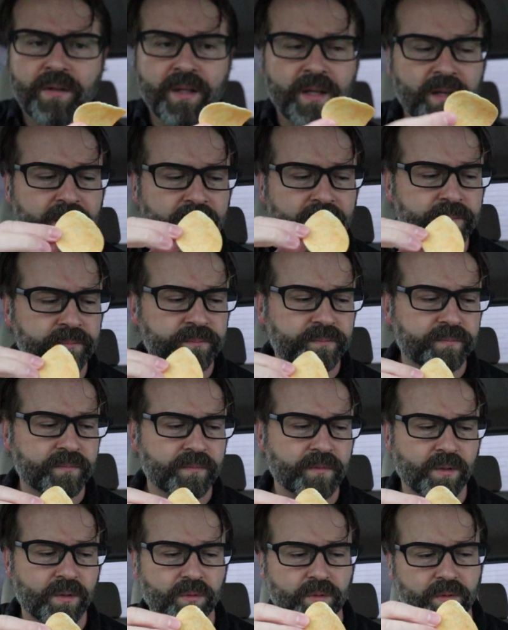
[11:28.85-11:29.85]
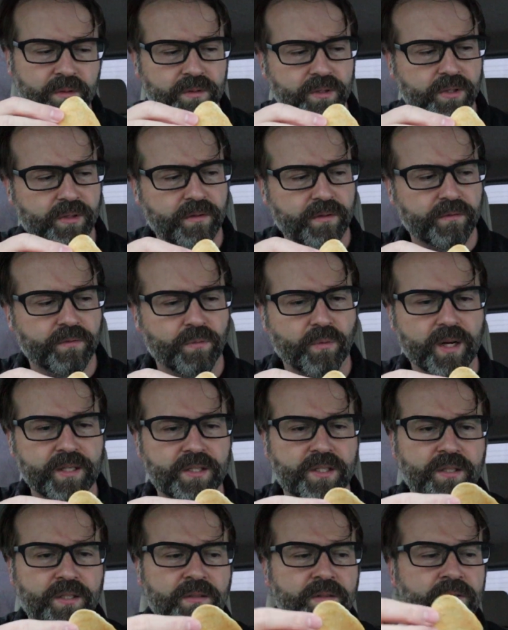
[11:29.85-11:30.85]
than sort of
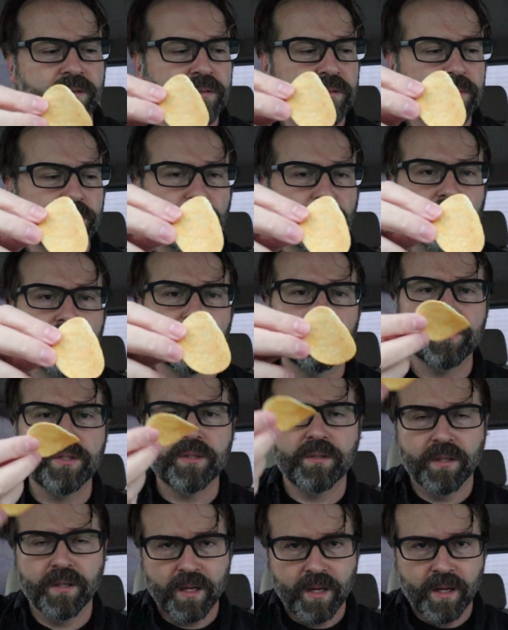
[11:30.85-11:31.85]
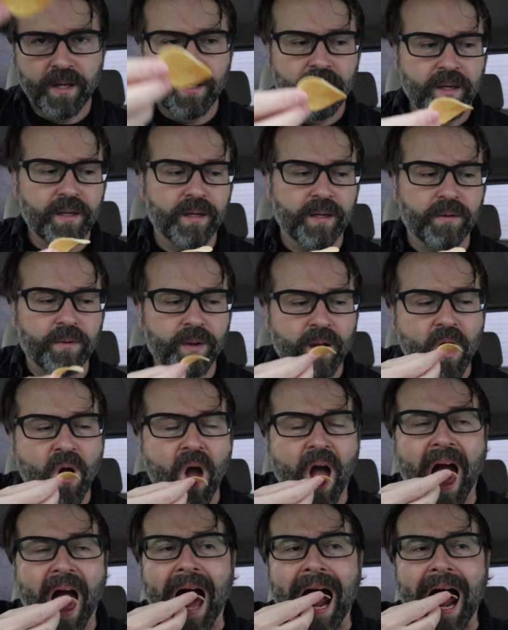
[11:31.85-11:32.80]
Western Pringles. Here we go.